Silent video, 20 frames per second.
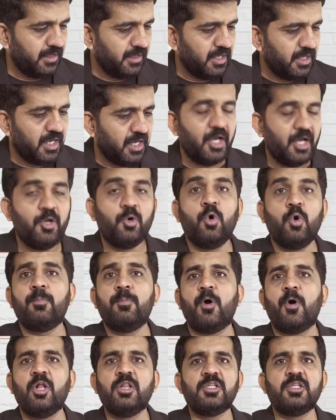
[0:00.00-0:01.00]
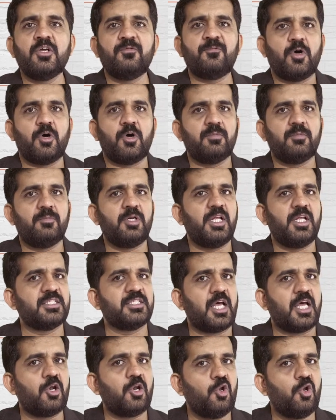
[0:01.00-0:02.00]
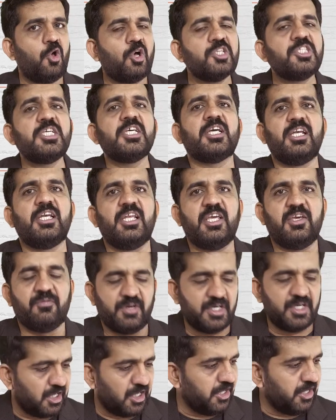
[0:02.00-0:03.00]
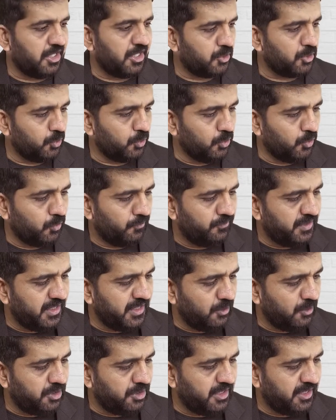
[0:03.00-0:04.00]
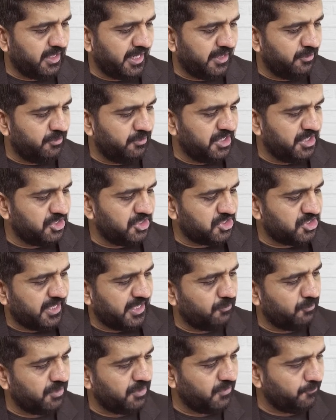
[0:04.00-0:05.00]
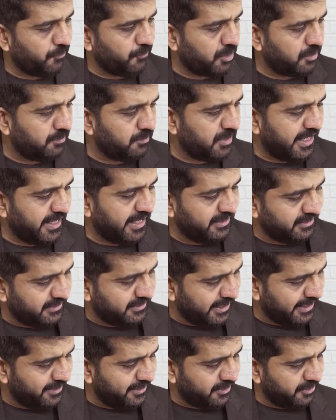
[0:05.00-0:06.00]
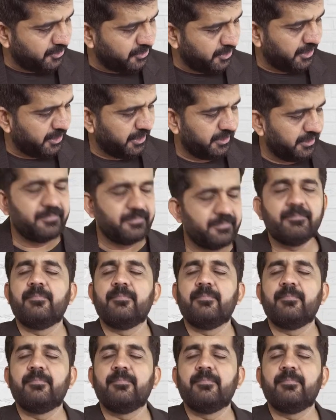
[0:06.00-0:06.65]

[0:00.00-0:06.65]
I hope all the formulas are logically even clear to you. We have derived each and every formula and then written it.